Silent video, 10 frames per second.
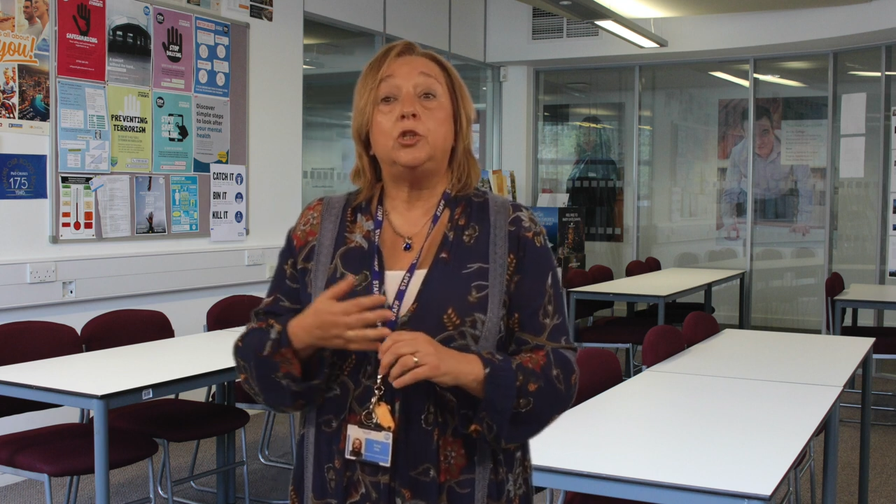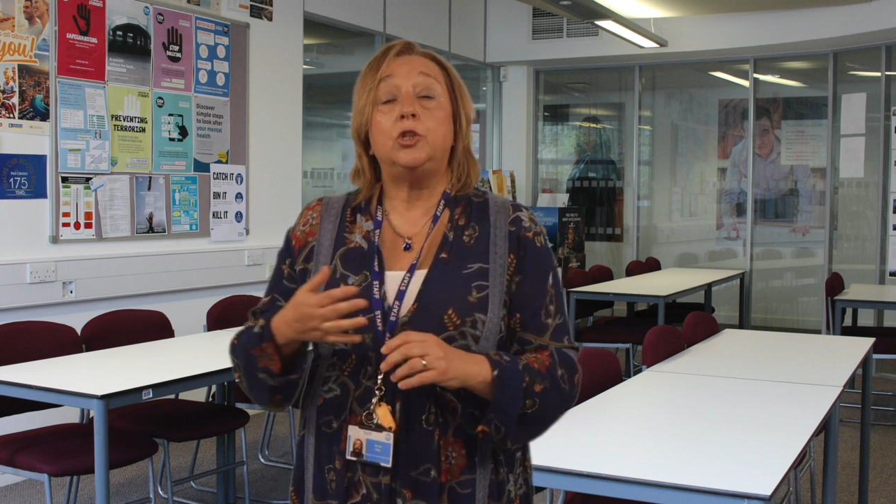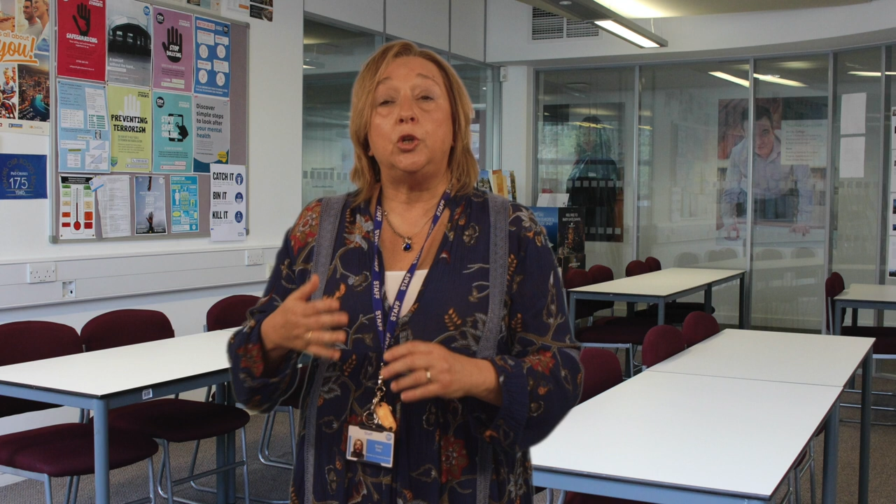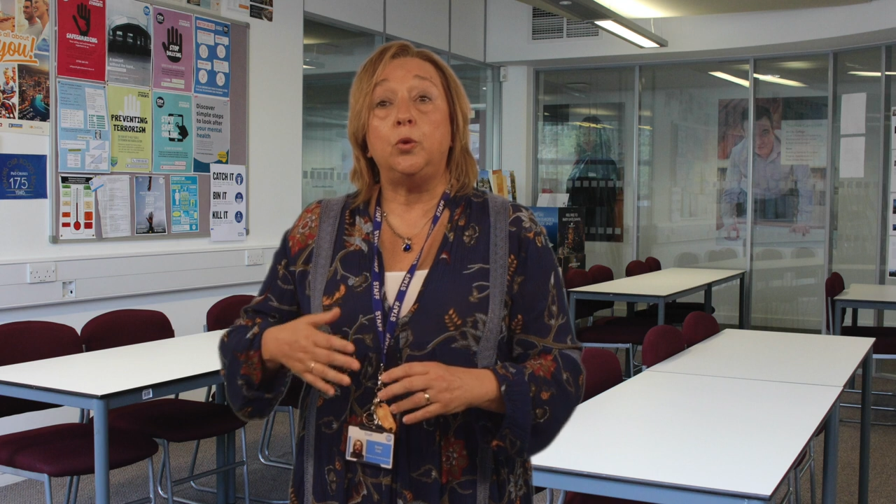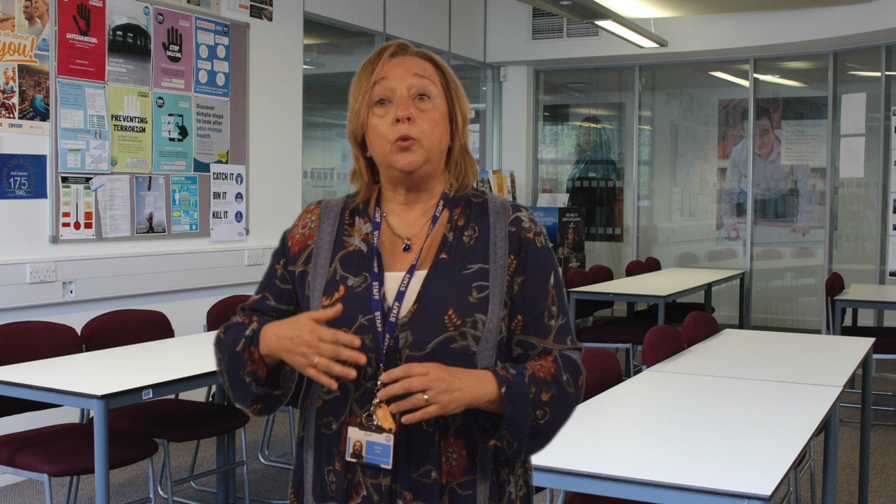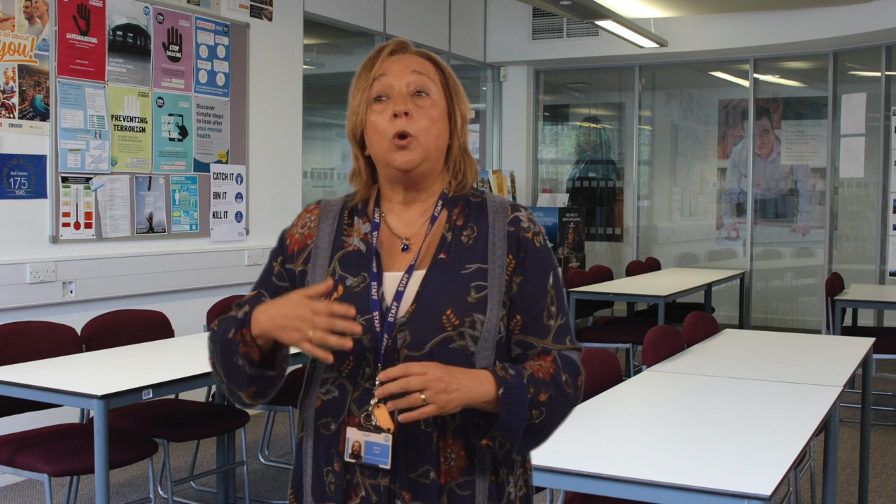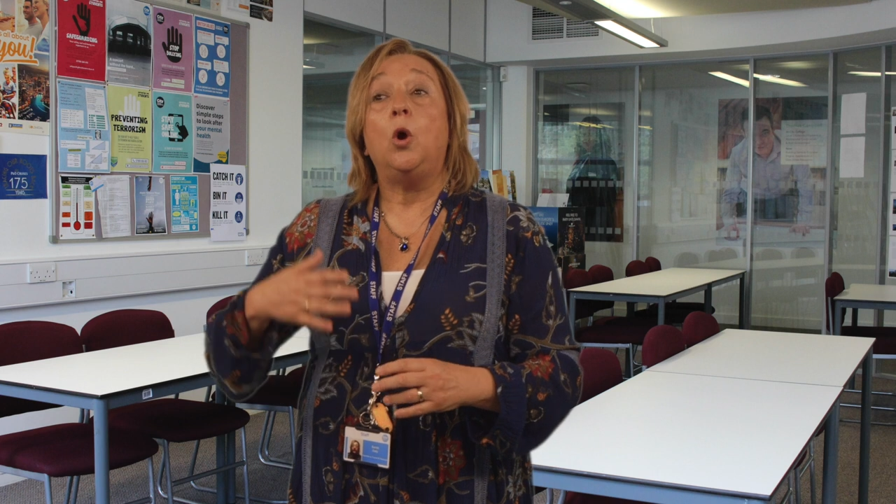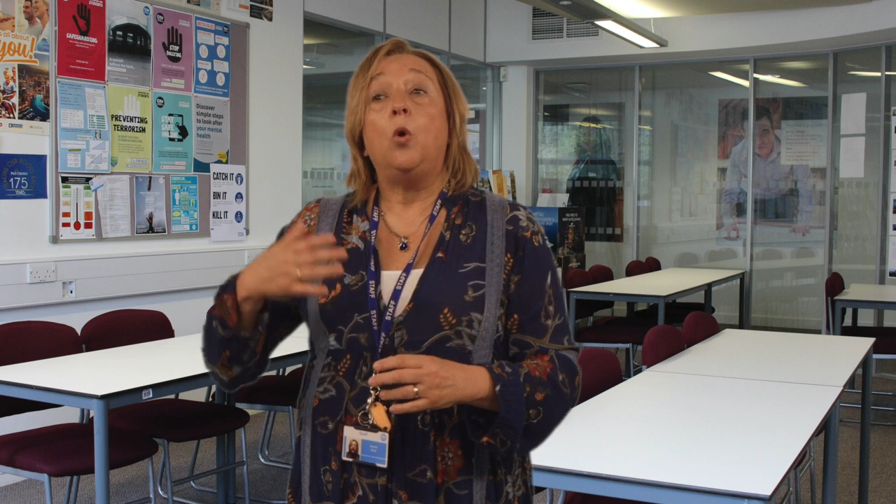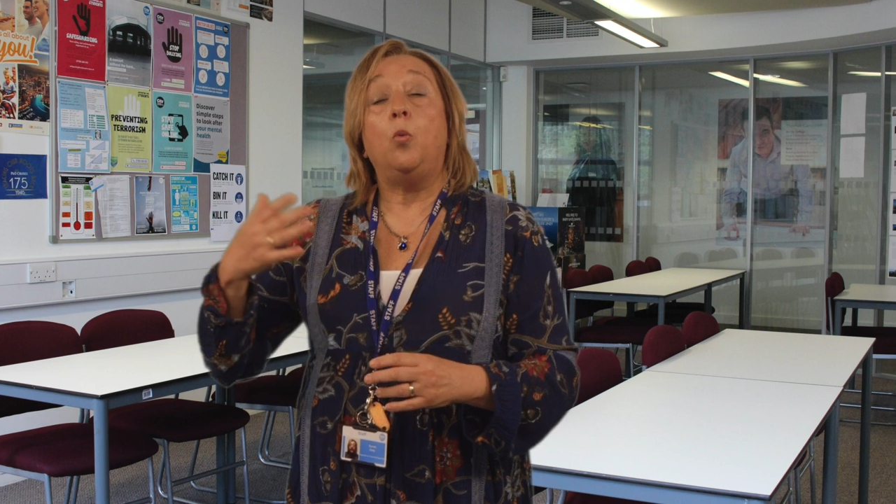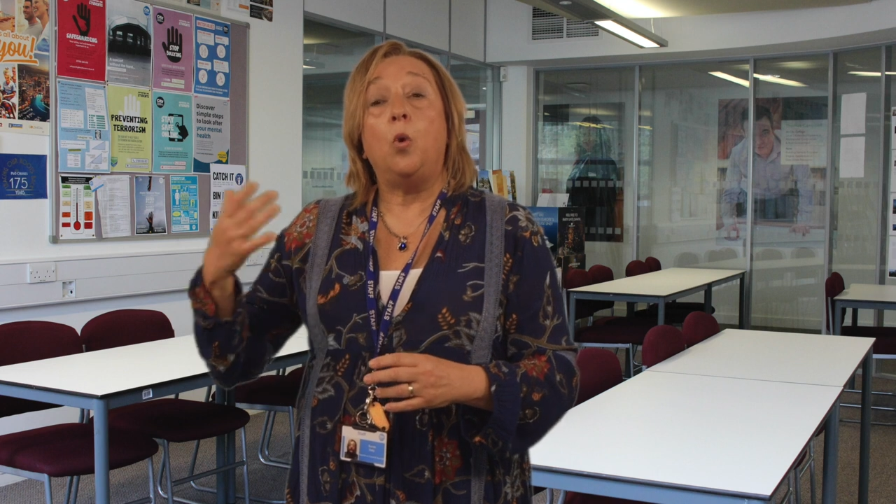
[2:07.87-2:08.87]
do
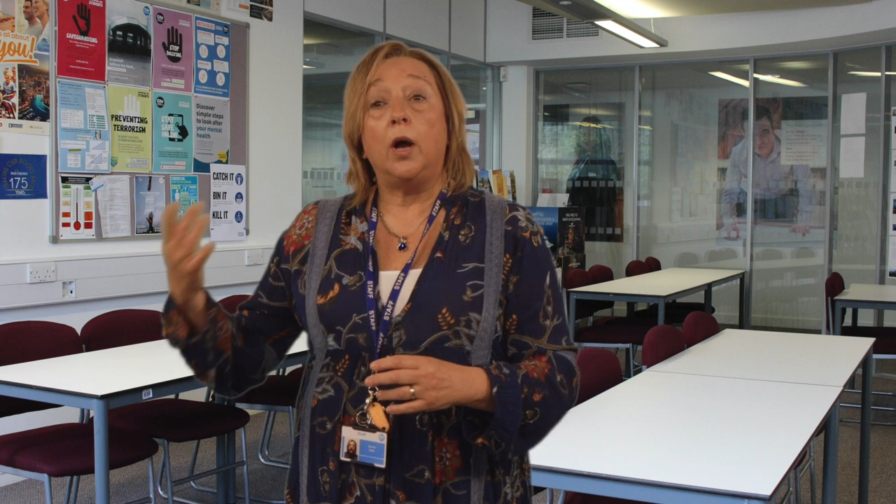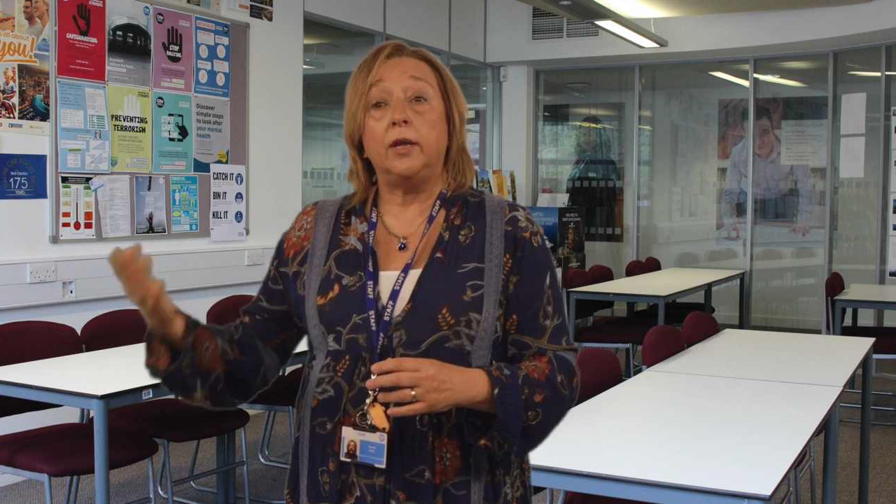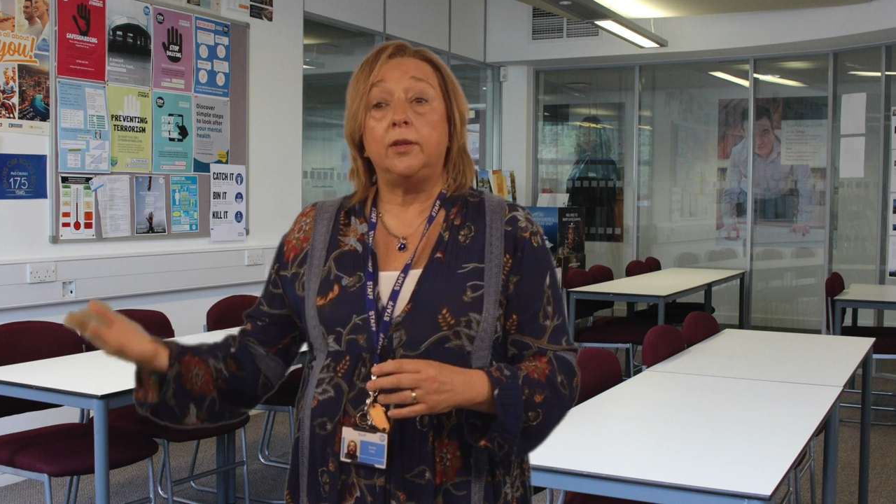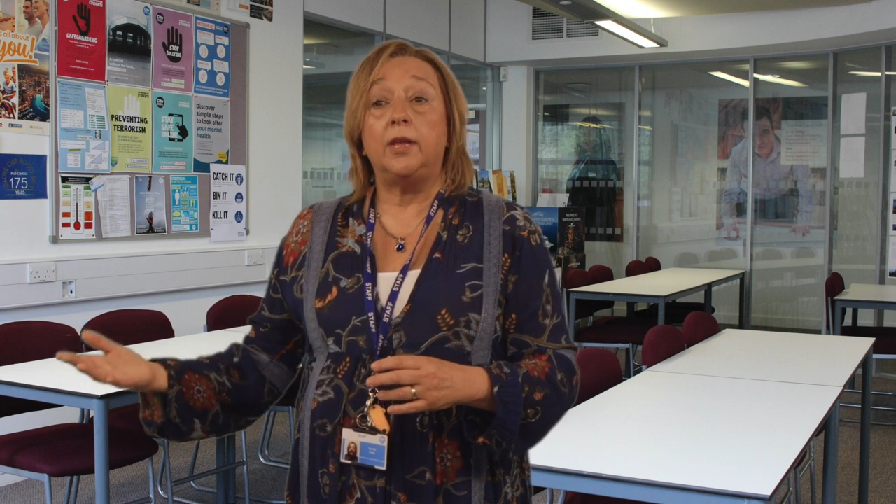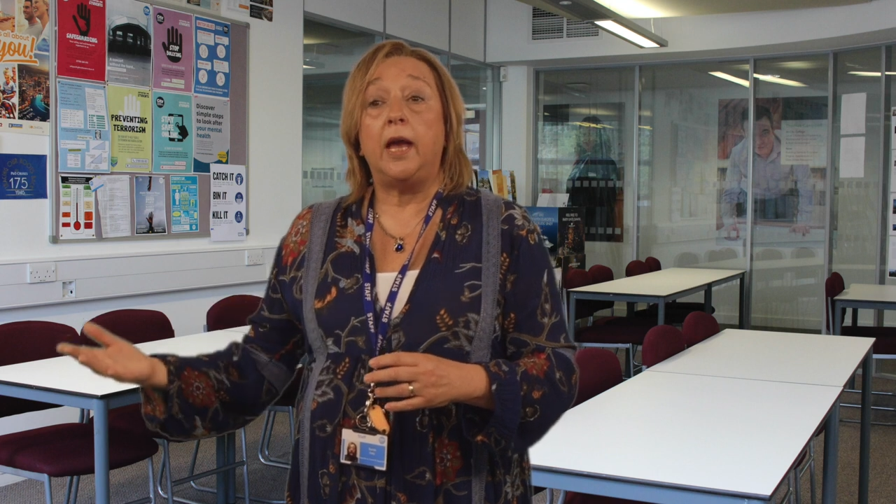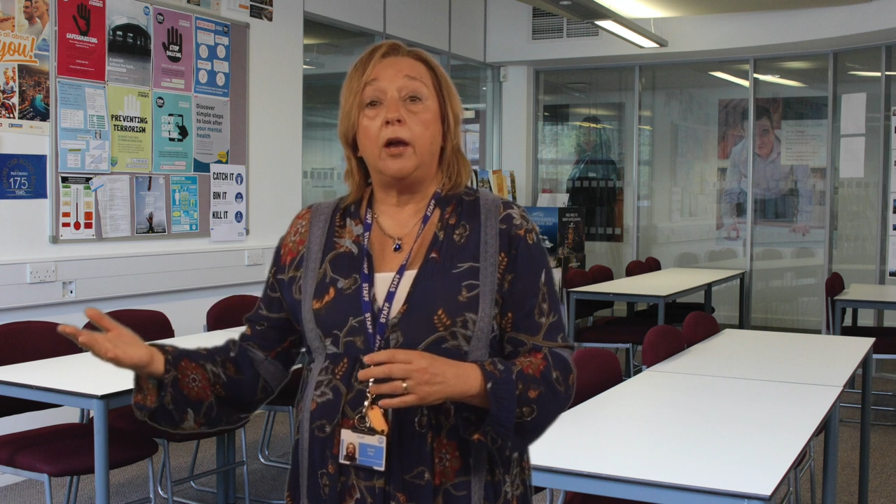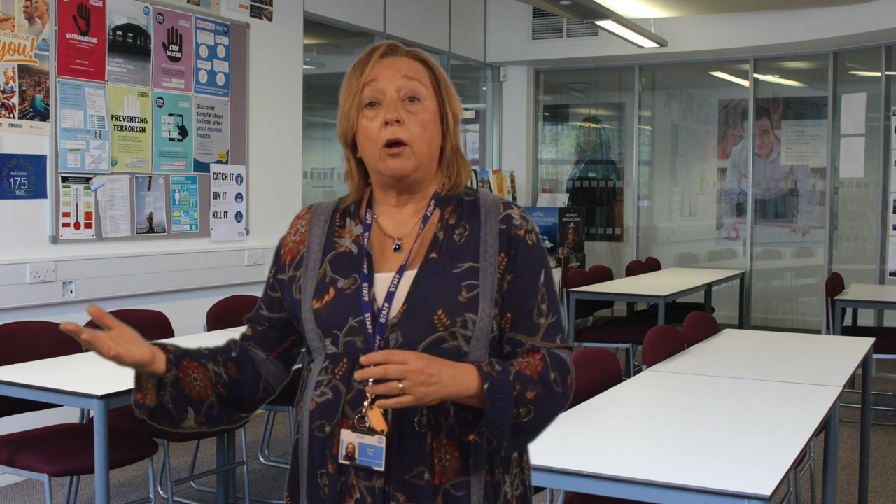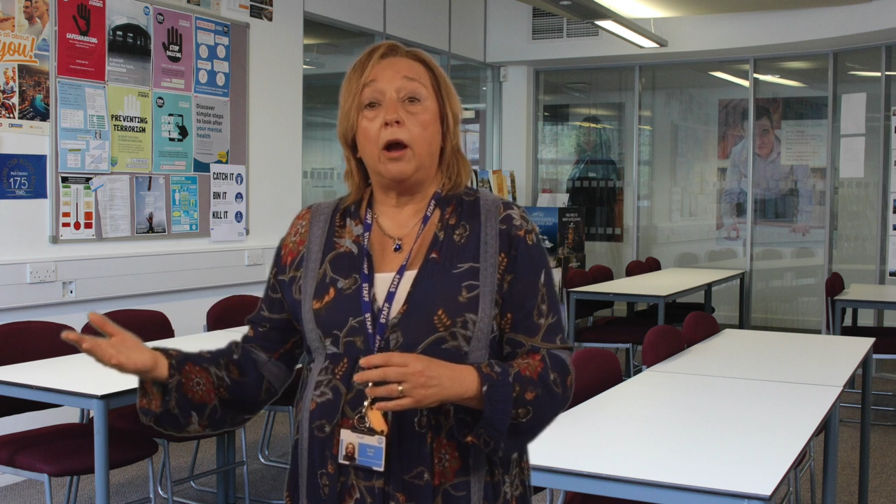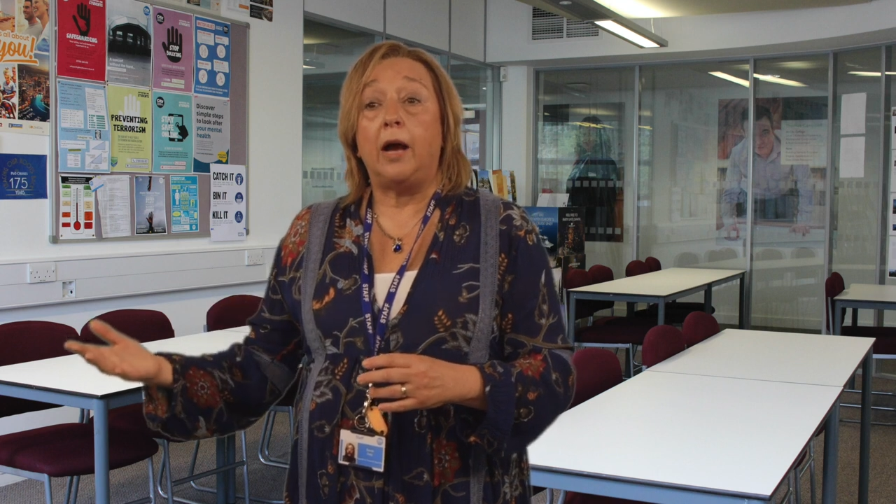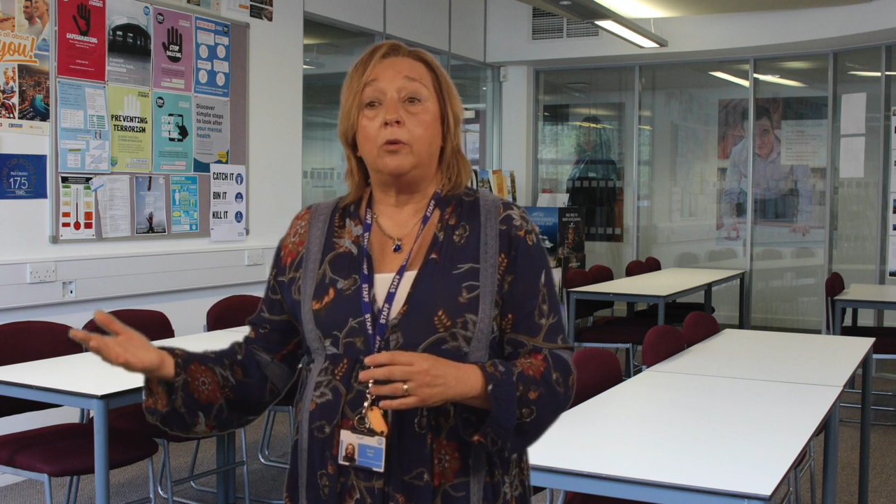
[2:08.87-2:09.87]
while they
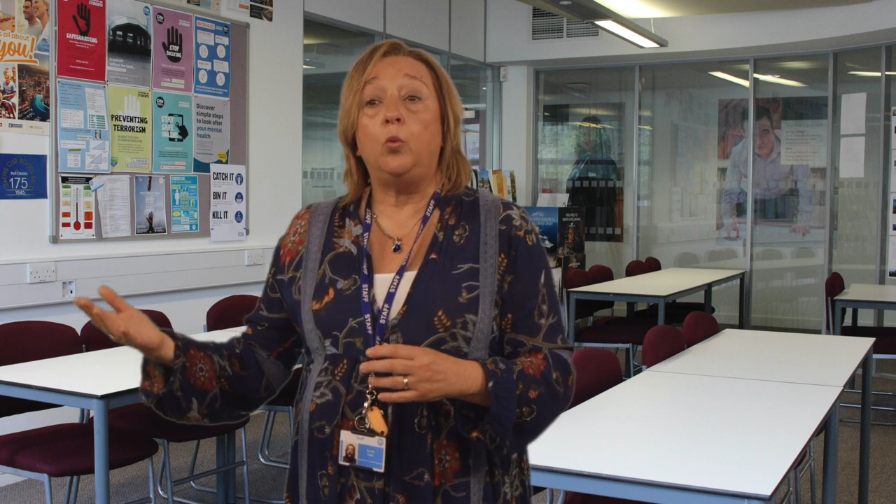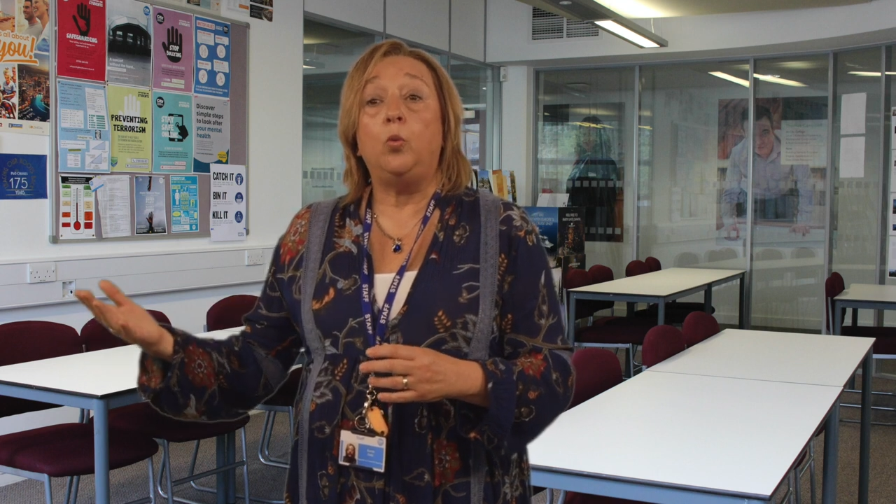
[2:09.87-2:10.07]
are out